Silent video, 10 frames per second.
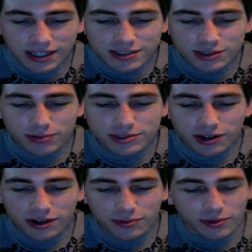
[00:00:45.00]
So I'm
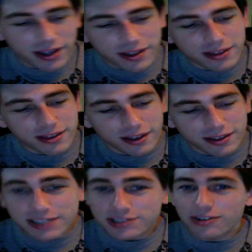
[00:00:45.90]
starting with,
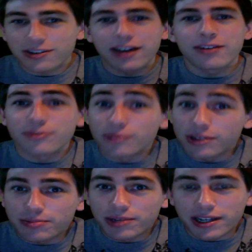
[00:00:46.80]
they started out
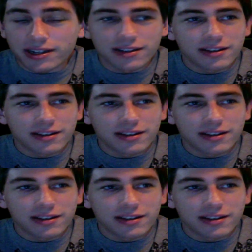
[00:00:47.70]
really big.